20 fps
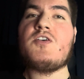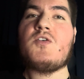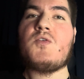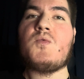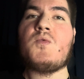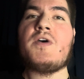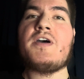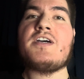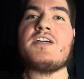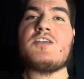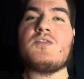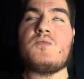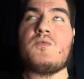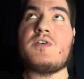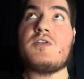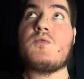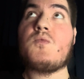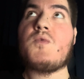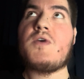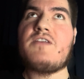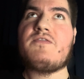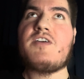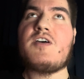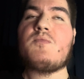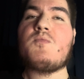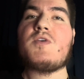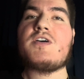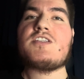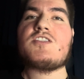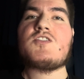what one of
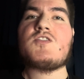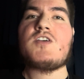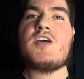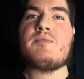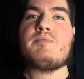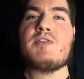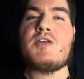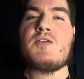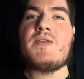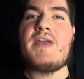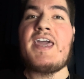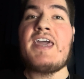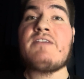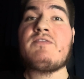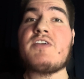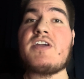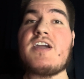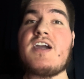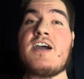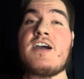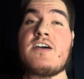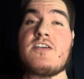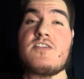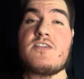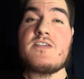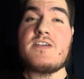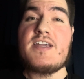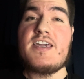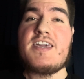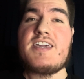them was to upload every
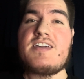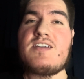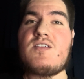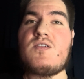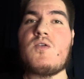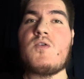other day